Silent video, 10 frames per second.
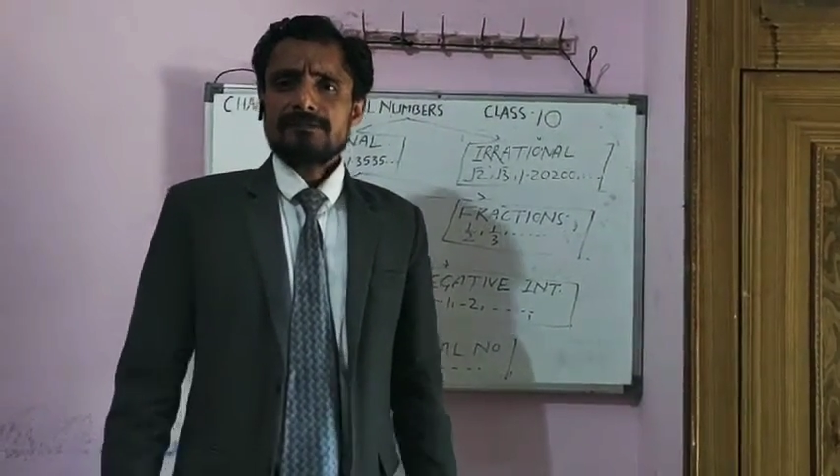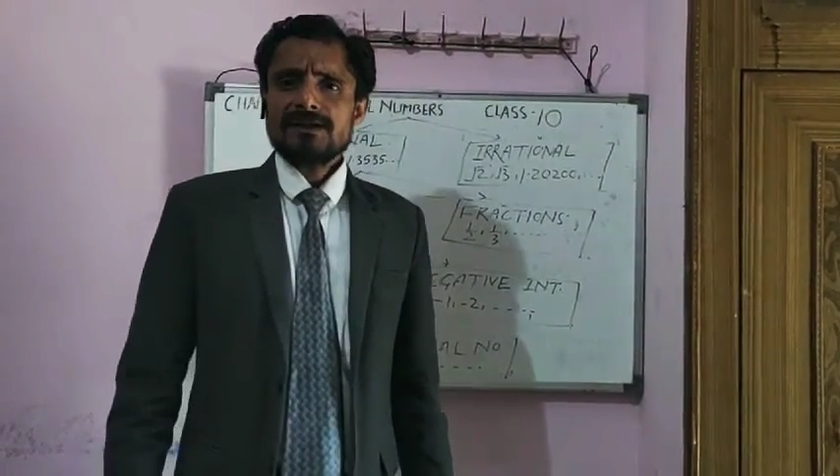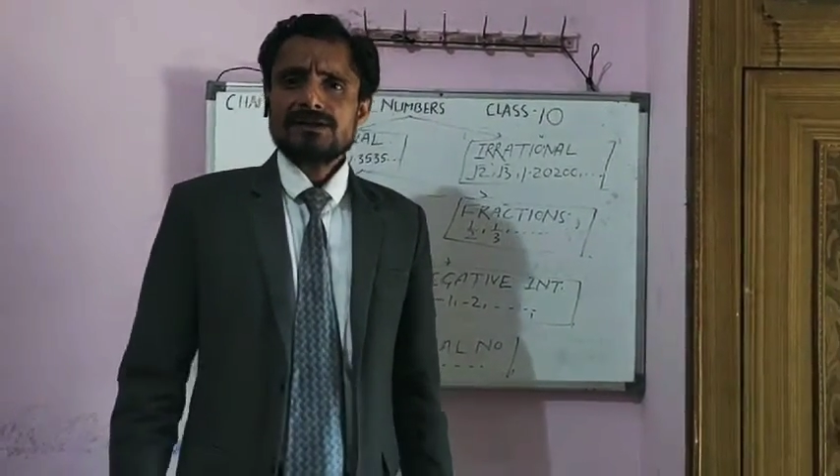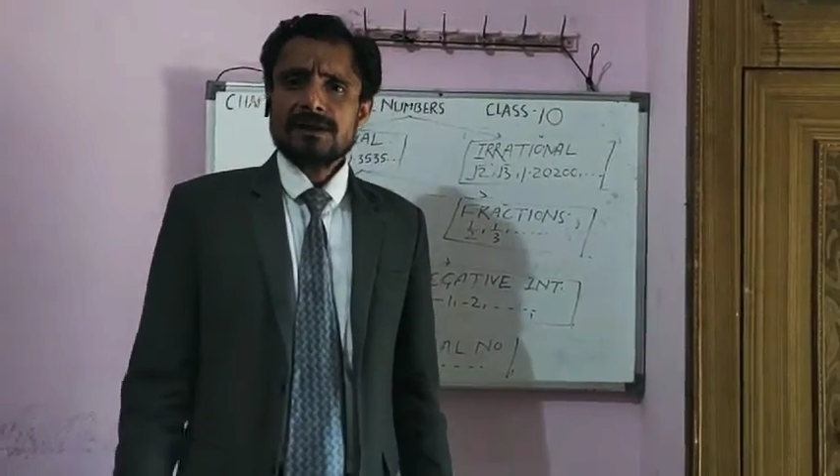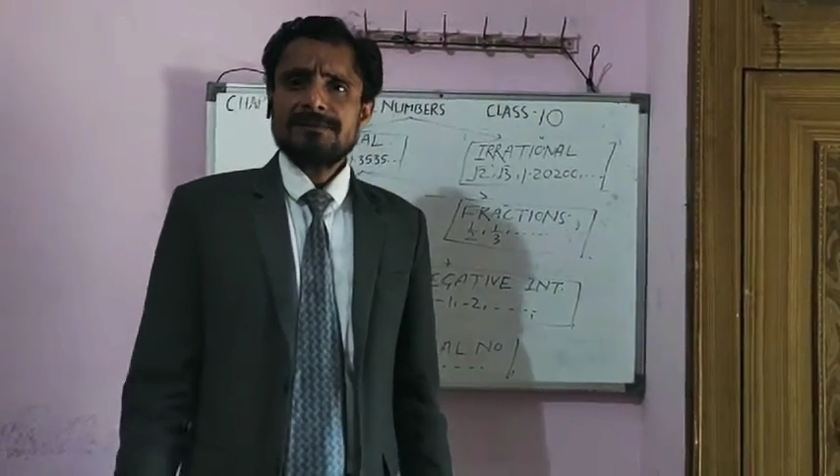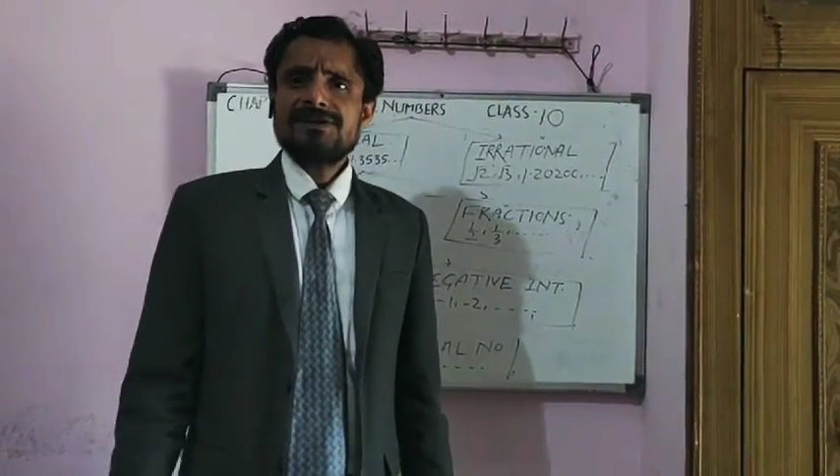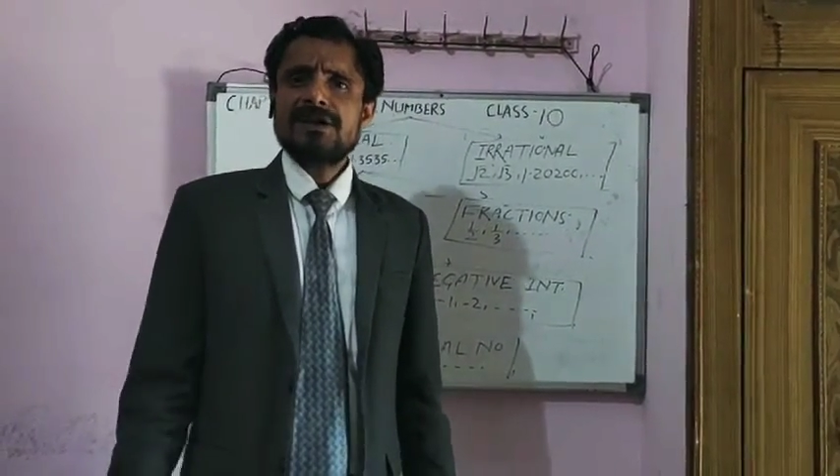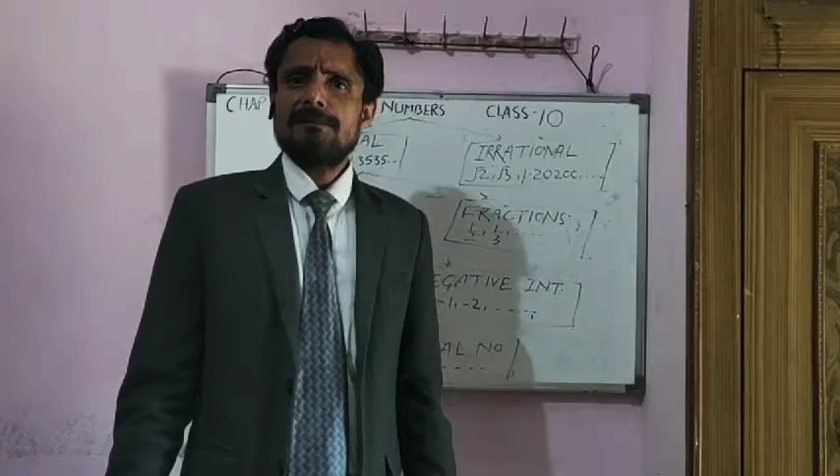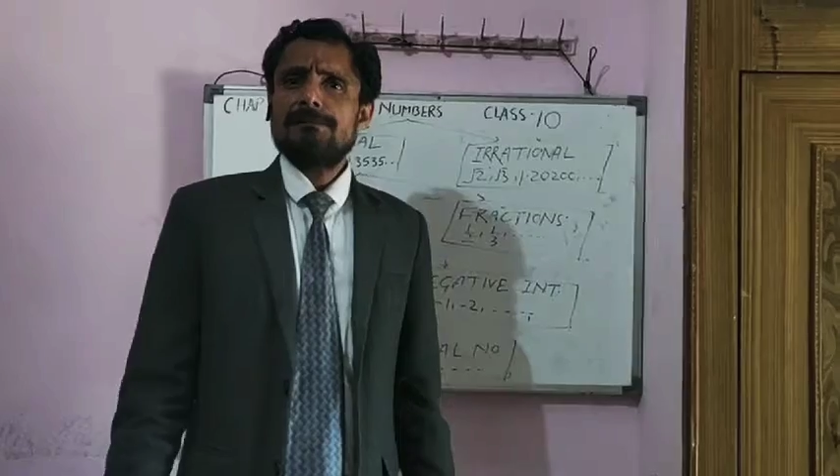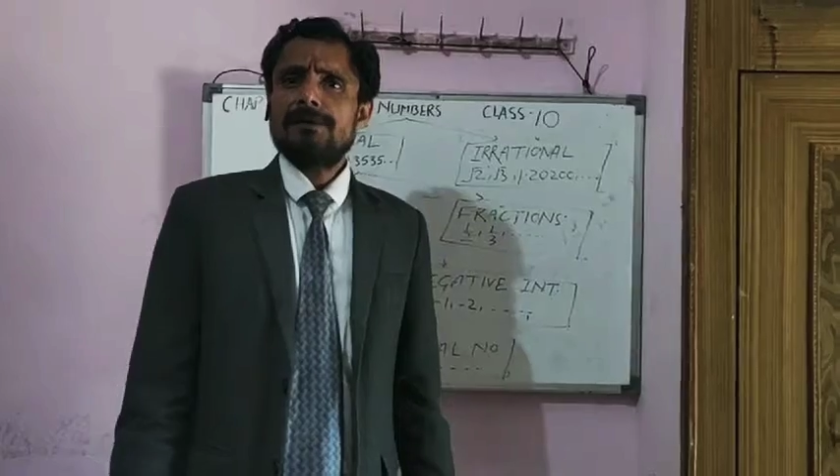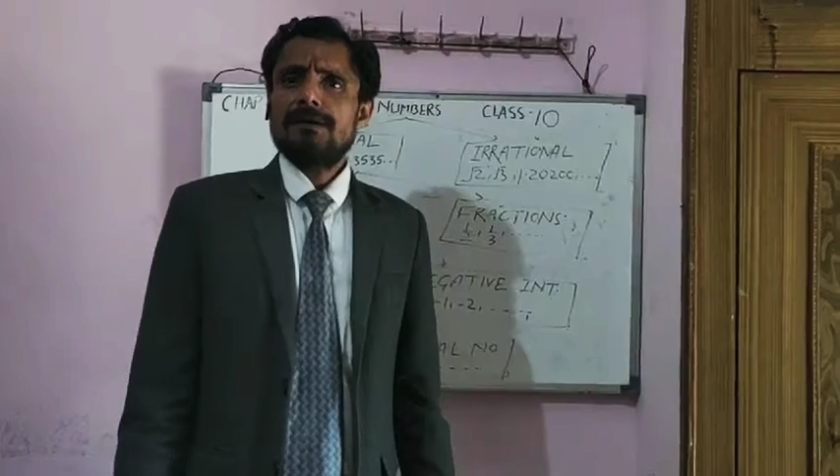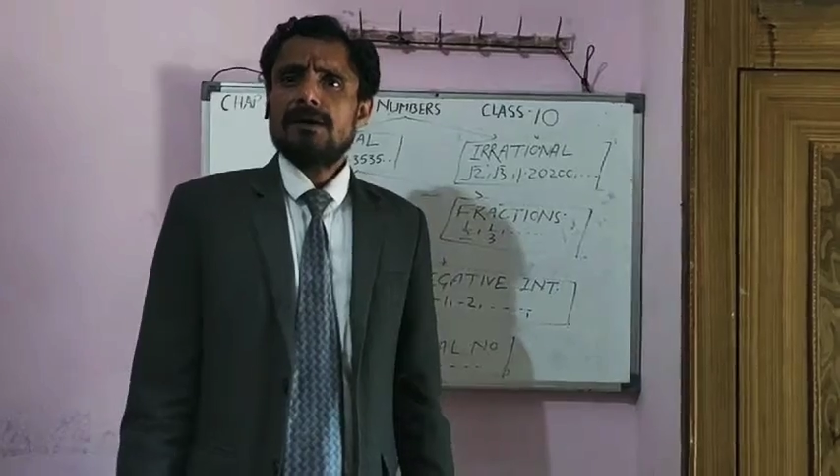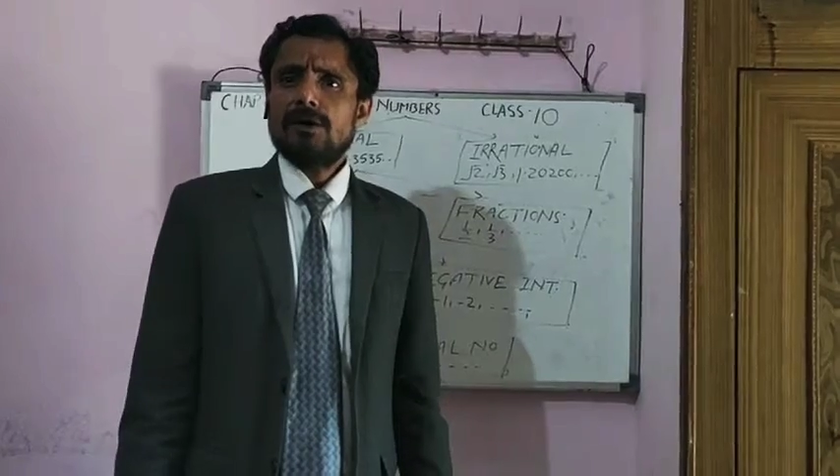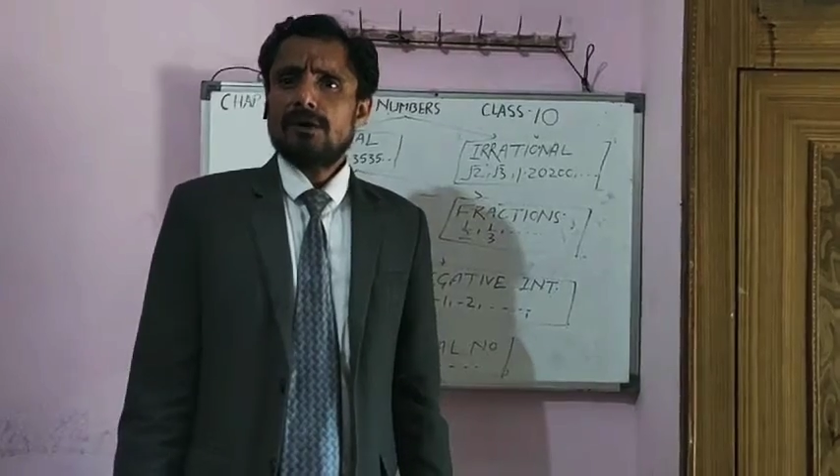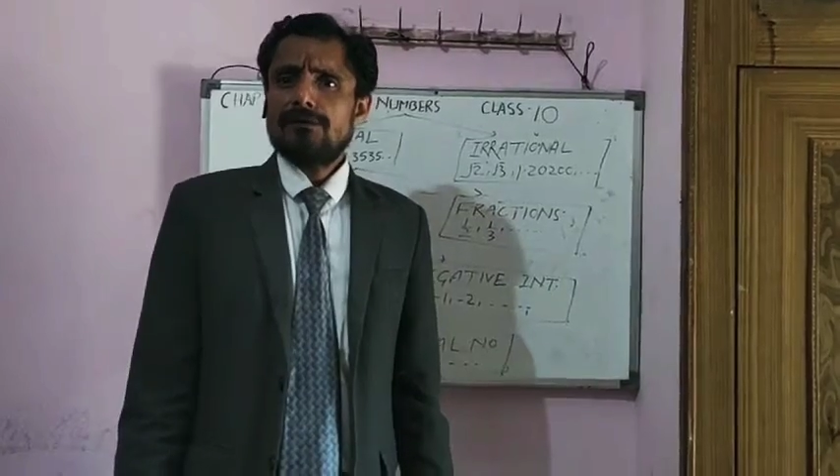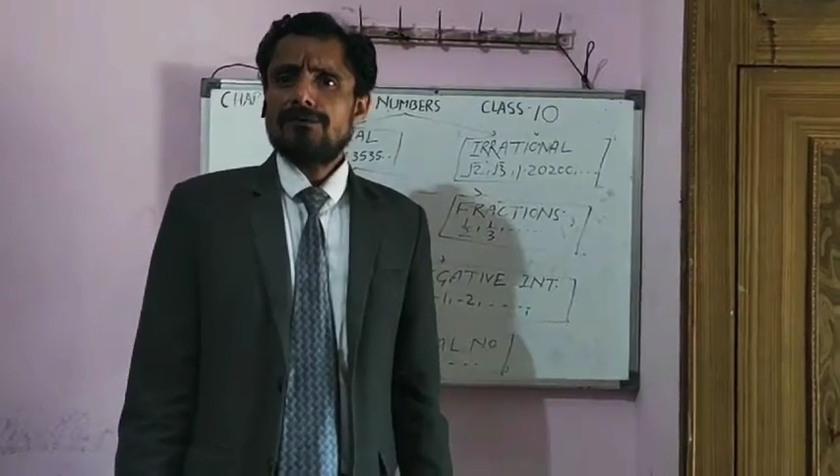some example of